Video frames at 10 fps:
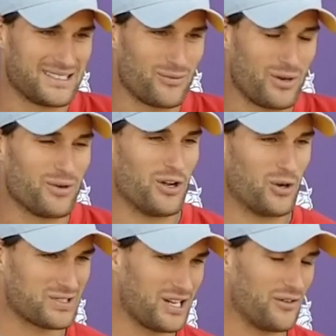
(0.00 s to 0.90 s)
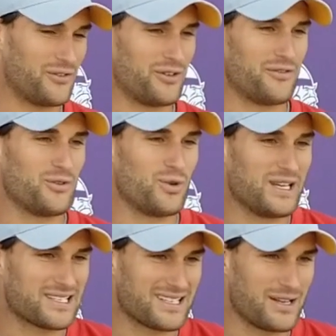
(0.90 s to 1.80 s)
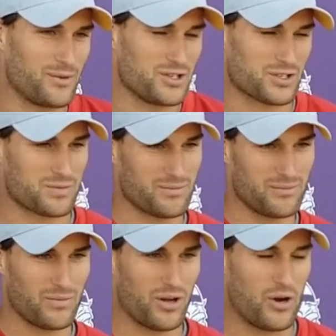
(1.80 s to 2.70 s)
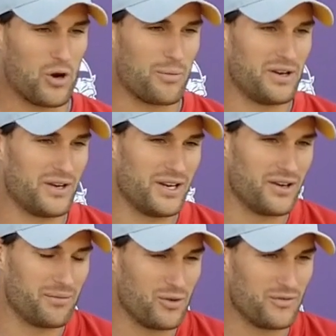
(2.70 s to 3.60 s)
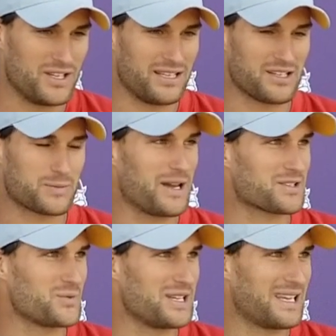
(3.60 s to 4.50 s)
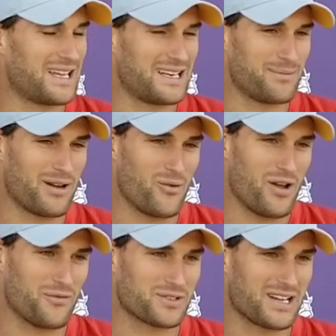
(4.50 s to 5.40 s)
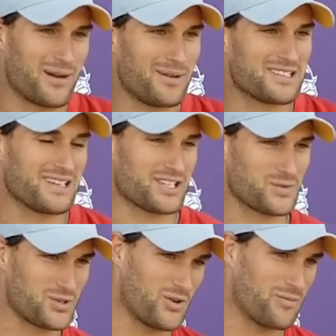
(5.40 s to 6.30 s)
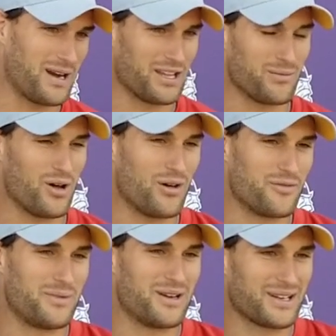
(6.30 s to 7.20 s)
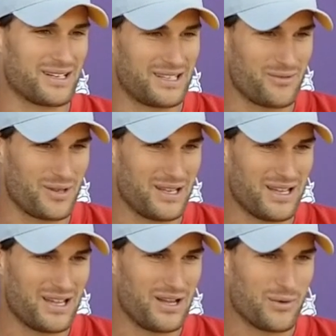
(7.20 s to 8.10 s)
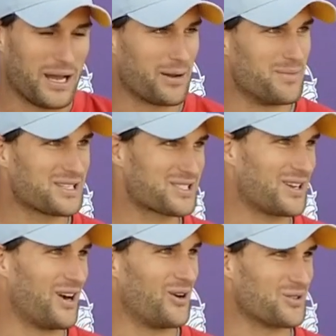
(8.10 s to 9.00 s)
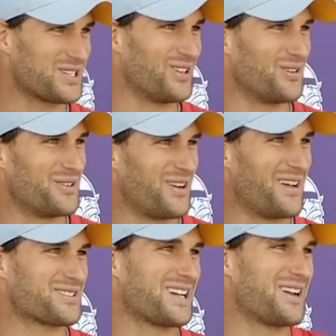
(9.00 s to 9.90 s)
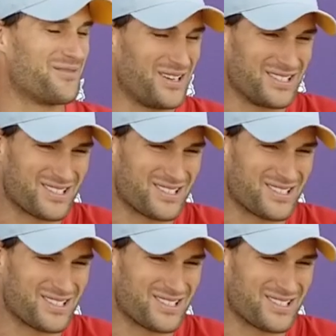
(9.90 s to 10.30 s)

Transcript: We were in a hotel for a few weeks, and then we just bought a home near here and moved in this past weekend. And my wife was commenting as we drove by the Mall of America that we kind of miss our hotel over there. That was kind of fun.